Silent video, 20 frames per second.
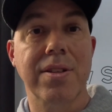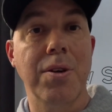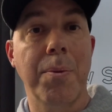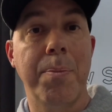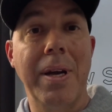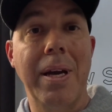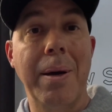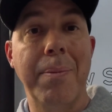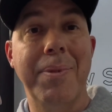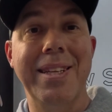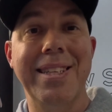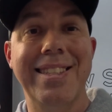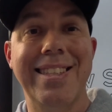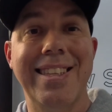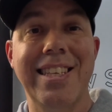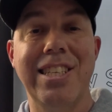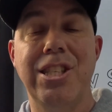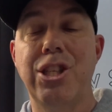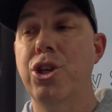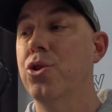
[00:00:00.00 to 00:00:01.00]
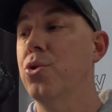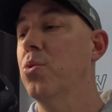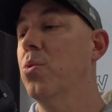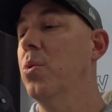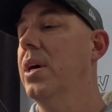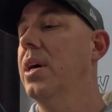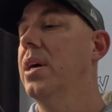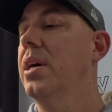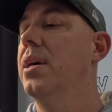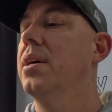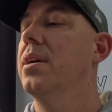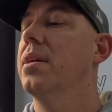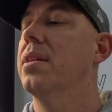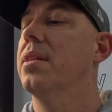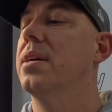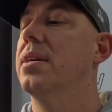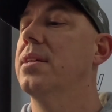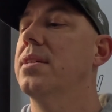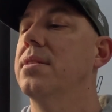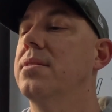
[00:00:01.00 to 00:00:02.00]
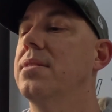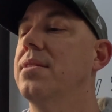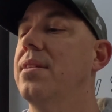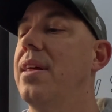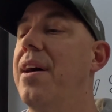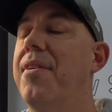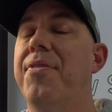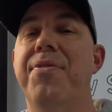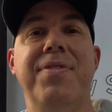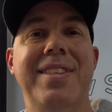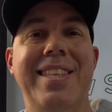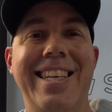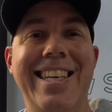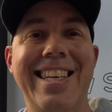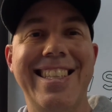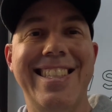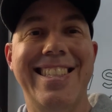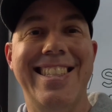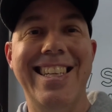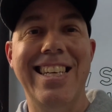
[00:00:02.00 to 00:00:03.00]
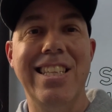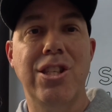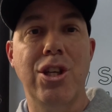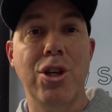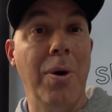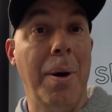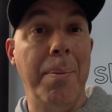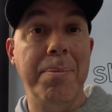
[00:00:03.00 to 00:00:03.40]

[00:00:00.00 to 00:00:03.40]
So pick up the 2, the FTZ2.